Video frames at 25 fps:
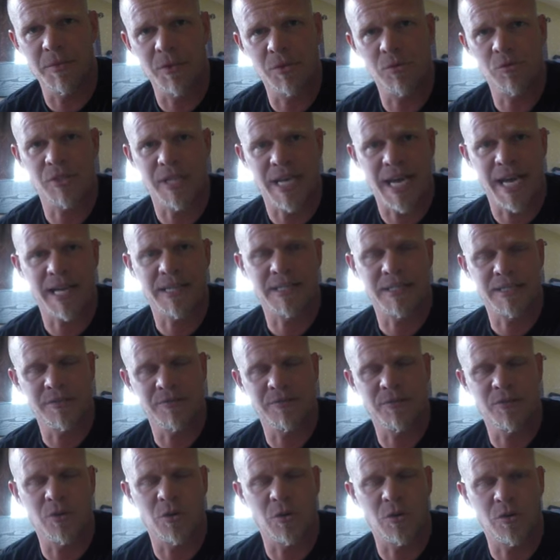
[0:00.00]
most
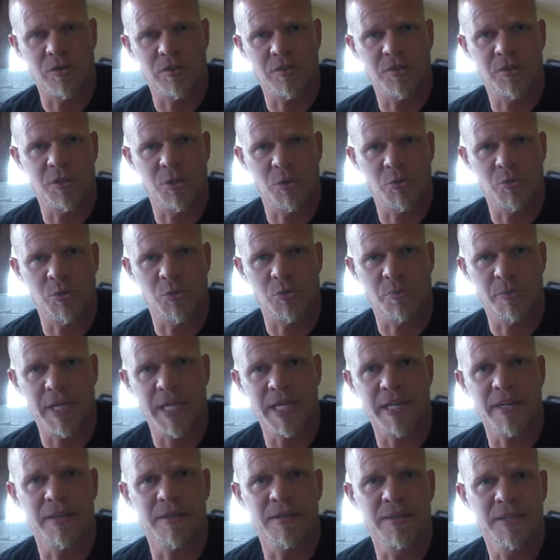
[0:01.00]
active on social
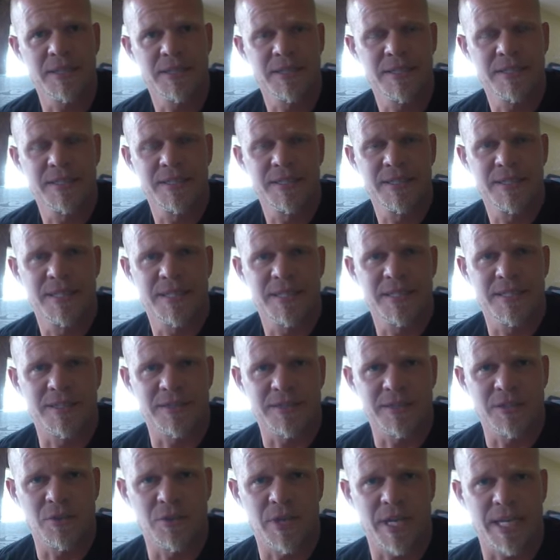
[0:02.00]
media.
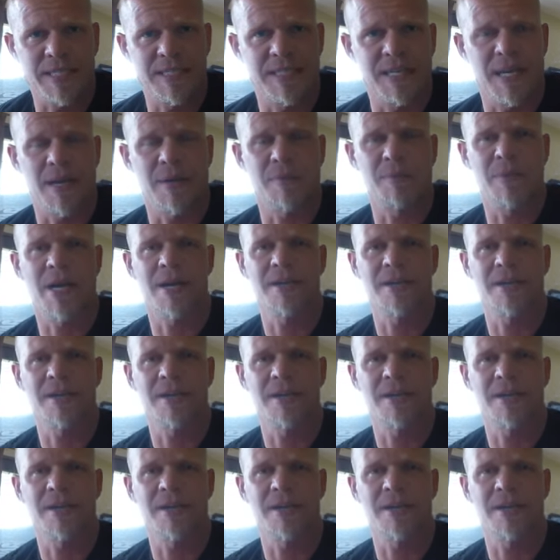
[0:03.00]
Until next time,